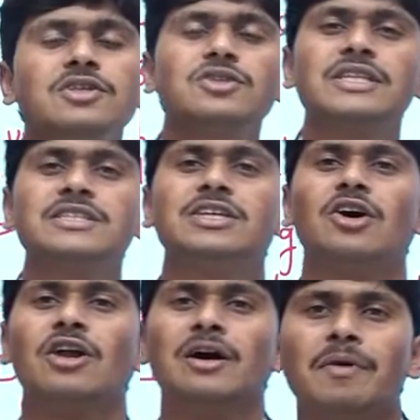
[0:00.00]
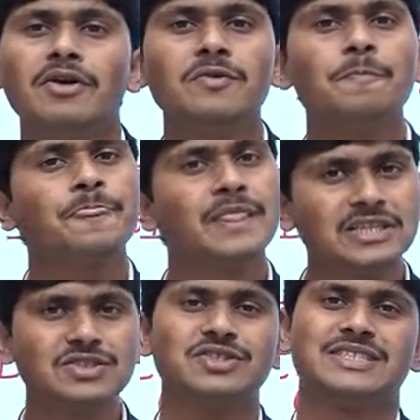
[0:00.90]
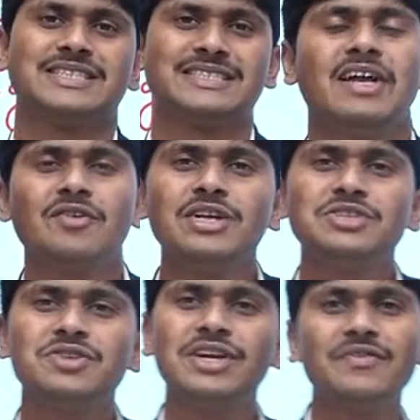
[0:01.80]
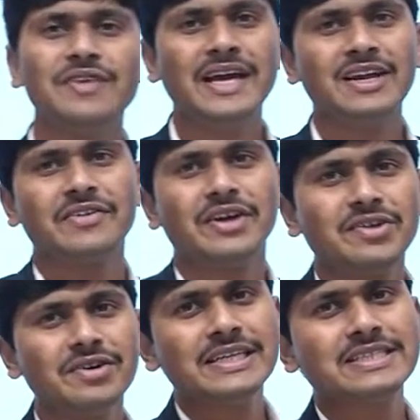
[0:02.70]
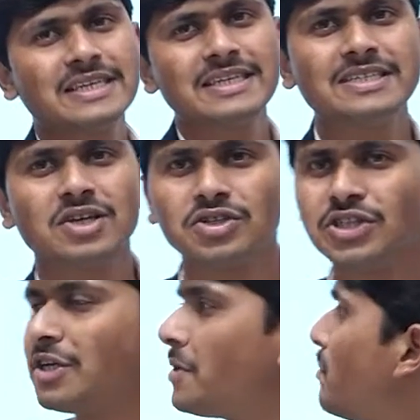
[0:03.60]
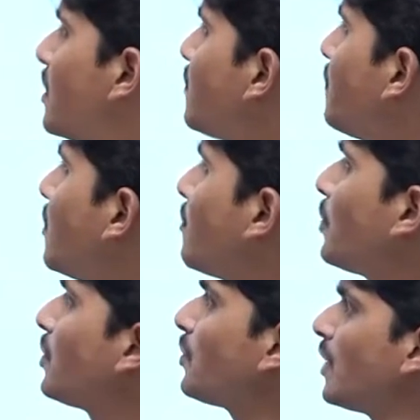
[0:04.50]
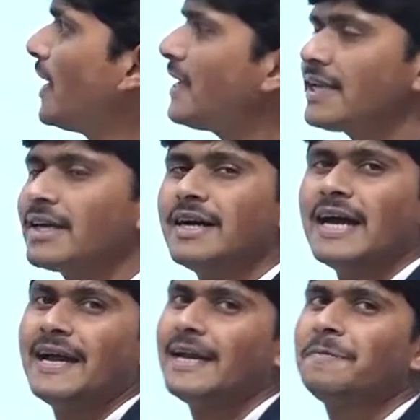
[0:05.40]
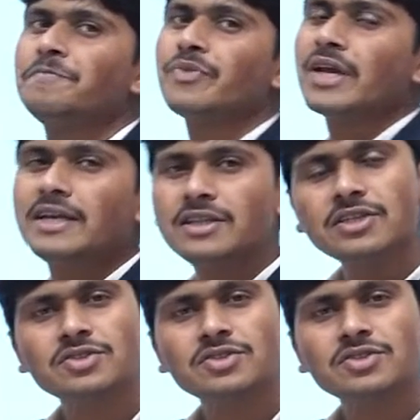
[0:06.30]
So this is all about this question. Now dear student, we are going to discuss question number 4.28, and in this